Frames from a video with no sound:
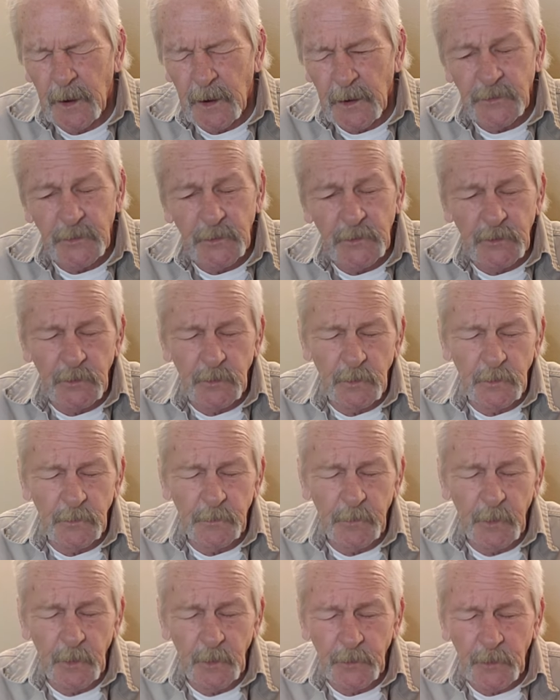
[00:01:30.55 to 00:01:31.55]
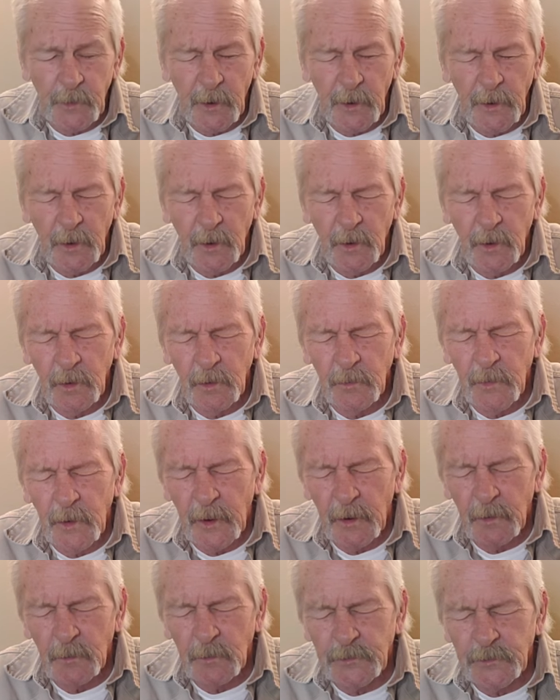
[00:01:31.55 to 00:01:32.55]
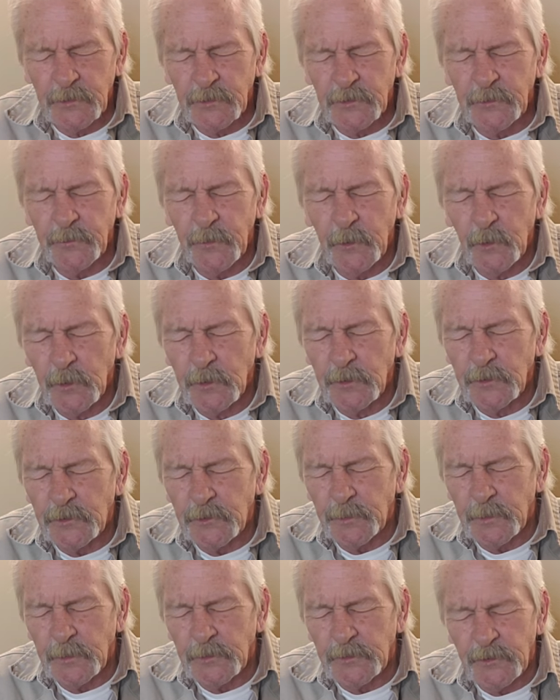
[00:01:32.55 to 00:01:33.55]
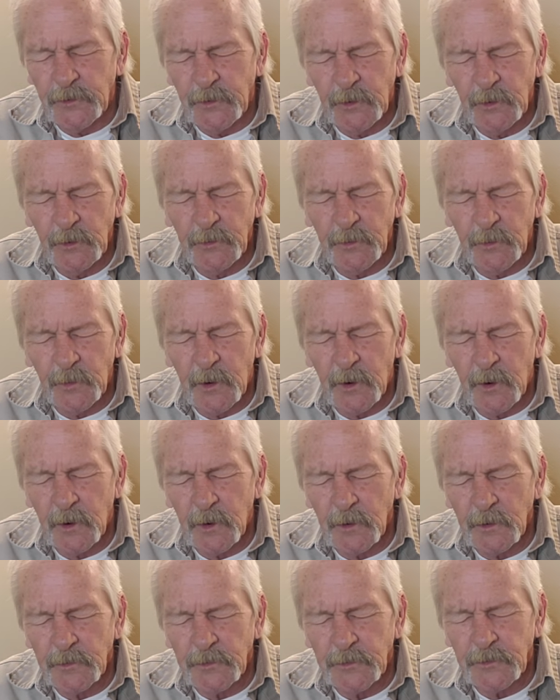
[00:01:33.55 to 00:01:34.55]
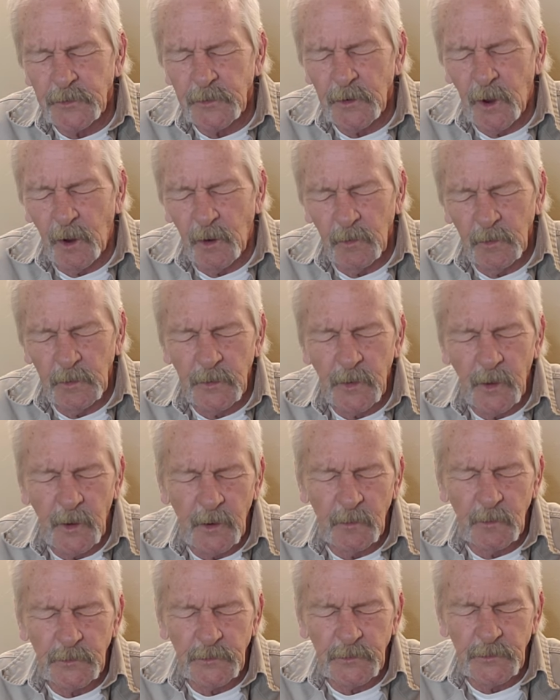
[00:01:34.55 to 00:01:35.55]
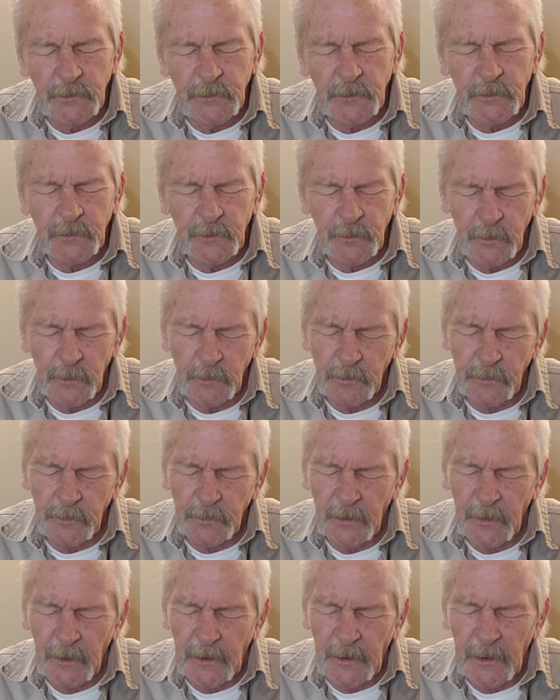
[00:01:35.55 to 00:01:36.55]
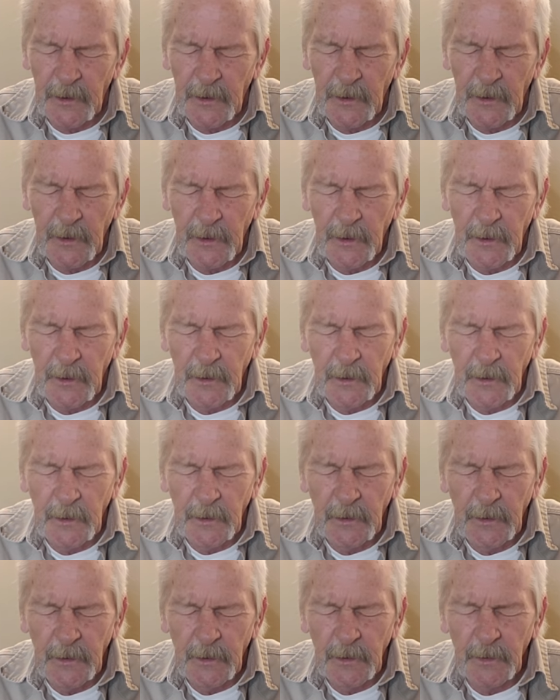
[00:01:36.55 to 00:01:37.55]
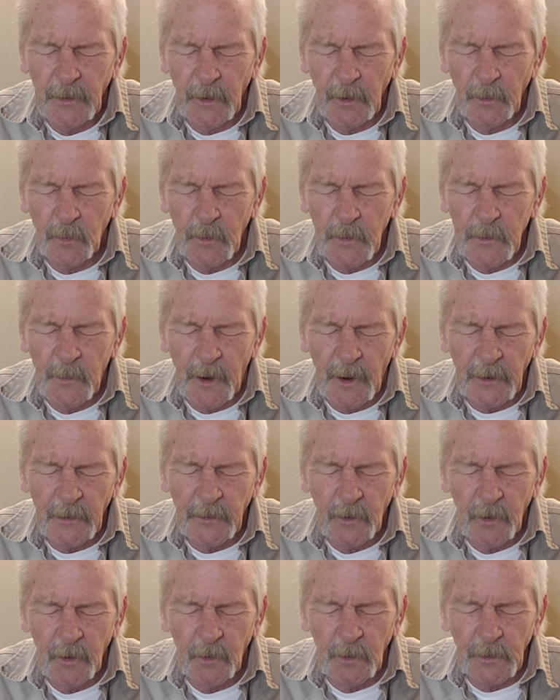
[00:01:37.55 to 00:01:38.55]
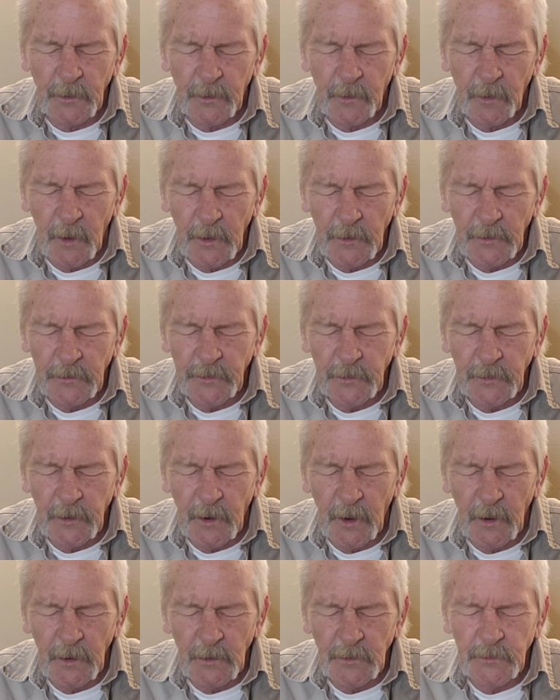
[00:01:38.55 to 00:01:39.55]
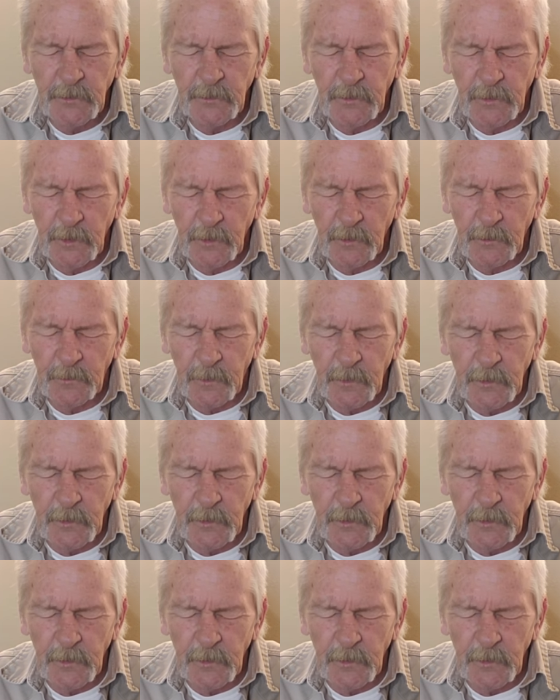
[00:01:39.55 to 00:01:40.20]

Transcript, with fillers: I ask that you would filter out all of that which is foolish, but seal to our hearts only that which is the truth, that we might grow in grace and knowledge of you.